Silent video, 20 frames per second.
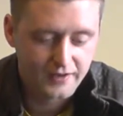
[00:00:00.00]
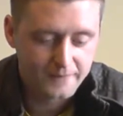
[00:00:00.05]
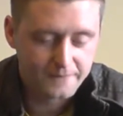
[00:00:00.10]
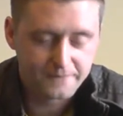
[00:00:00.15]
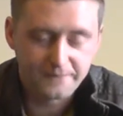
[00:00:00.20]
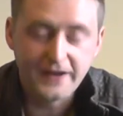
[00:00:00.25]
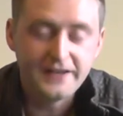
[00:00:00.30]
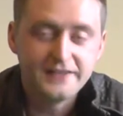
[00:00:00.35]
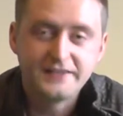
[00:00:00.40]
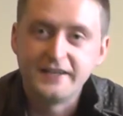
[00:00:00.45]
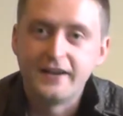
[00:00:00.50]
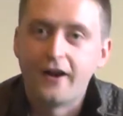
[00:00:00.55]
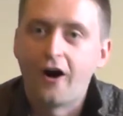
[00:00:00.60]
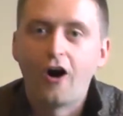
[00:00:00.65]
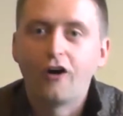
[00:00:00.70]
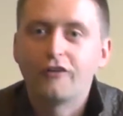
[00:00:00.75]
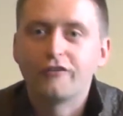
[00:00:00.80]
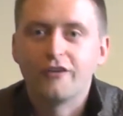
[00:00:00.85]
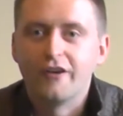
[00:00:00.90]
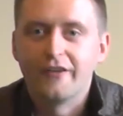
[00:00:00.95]
faint in
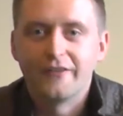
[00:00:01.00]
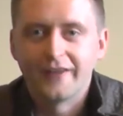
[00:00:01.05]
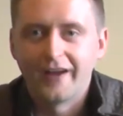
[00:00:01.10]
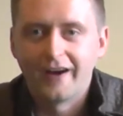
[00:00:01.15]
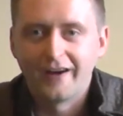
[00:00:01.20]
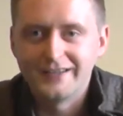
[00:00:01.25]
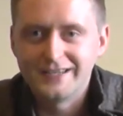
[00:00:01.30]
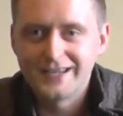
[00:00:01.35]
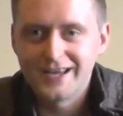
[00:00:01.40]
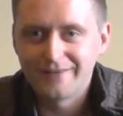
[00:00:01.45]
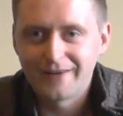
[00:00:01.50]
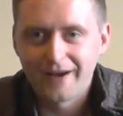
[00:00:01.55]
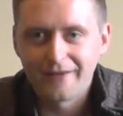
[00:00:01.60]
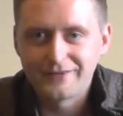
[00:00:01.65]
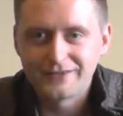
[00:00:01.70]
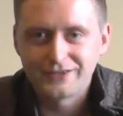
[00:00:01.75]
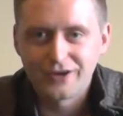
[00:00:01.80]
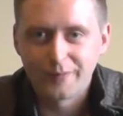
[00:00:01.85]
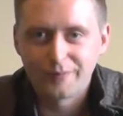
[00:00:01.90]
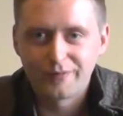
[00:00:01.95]
horror at the idea of
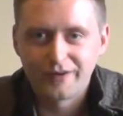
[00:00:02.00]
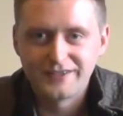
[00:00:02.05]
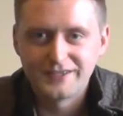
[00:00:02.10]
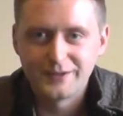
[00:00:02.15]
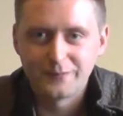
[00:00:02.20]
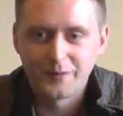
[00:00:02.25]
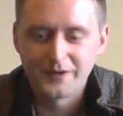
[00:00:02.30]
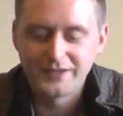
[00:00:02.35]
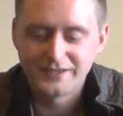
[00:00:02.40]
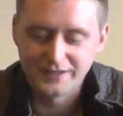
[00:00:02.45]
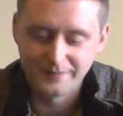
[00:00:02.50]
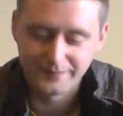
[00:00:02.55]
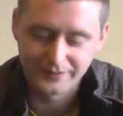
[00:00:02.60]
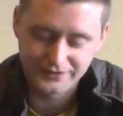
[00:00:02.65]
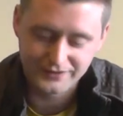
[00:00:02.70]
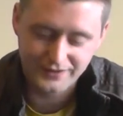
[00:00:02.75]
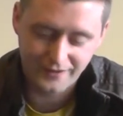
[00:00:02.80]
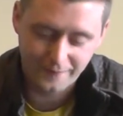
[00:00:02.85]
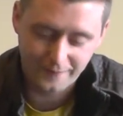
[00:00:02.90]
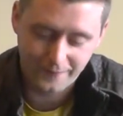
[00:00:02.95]
having to operate in winter, but
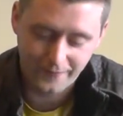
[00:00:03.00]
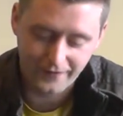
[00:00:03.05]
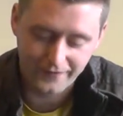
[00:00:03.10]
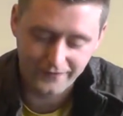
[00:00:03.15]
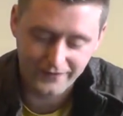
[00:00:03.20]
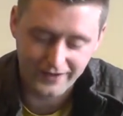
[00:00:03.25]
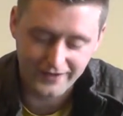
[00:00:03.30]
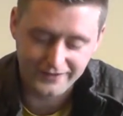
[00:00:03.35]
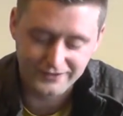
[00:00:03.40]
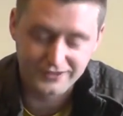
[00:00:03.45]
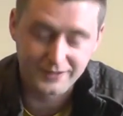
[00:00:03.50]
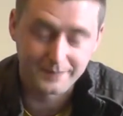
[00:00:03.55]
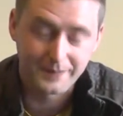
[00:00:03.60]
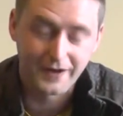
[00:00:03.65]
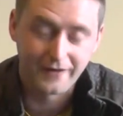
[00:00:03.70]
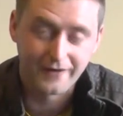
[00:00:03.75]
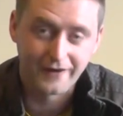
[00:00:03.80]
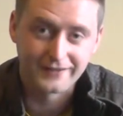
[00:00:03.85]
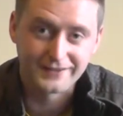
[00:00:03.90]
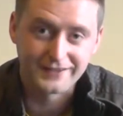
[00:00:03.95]
so far the ASG
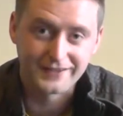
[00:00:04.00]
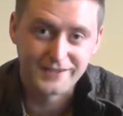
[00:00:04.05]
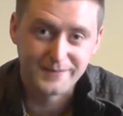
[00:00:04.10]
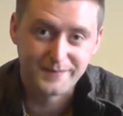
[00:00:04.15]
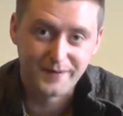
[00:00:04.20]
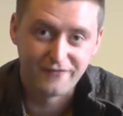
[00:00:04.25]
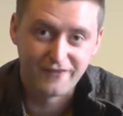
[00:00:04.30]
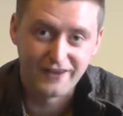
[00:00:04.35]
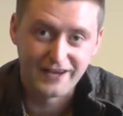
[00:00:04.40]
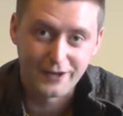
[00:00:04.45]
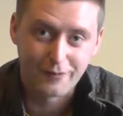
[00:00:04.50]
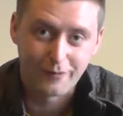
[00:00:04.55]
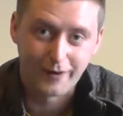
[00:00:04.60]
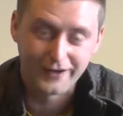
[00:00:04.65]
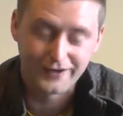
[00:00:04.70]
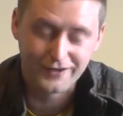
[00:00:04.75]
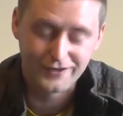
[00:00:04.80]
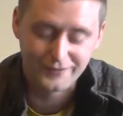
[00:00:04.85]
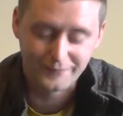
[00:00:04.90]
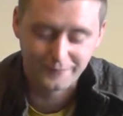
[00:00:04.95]
P-09 has actually been really
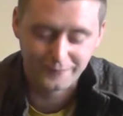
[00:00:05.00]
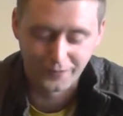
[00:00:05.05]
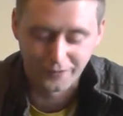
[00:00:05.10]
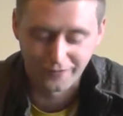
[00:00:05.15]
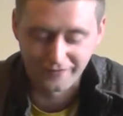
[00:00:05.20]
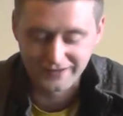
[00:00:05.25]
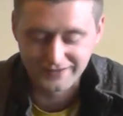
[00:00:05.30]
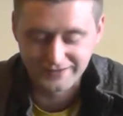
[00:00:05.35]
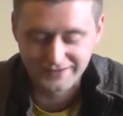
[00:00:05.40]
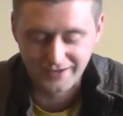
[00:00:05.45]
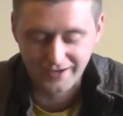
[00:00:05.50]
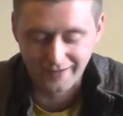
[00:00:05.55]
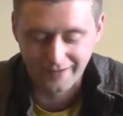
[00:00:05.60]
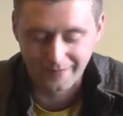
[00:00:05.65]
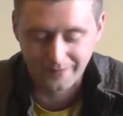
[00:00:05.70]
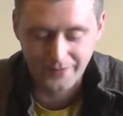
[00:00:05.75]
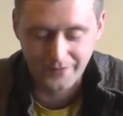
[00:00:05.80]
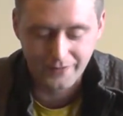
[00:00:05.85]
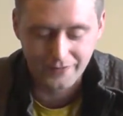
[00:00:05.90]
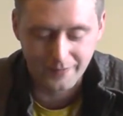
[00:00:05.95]
quite good for it,
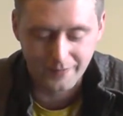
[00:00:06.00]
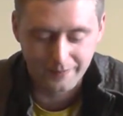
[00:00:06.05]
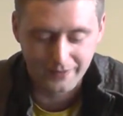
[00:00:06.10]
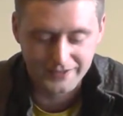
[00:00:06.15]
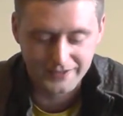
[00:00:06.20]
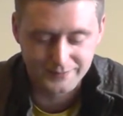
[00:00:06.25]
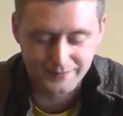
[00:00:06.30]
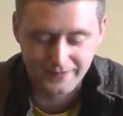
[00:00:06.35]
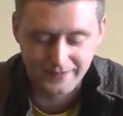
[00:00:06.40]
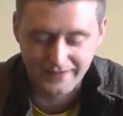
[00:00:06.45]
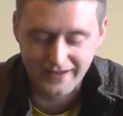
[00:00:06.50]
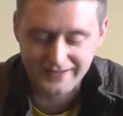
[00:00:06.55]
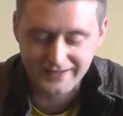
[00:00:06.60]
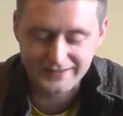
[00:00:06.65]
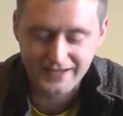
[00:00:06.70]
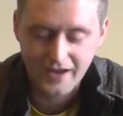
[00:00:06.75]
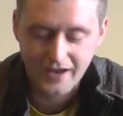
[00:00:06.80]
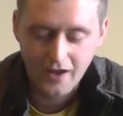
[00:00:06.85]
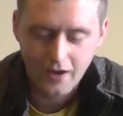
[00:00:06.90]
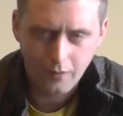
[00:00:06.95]
so no complaints with that.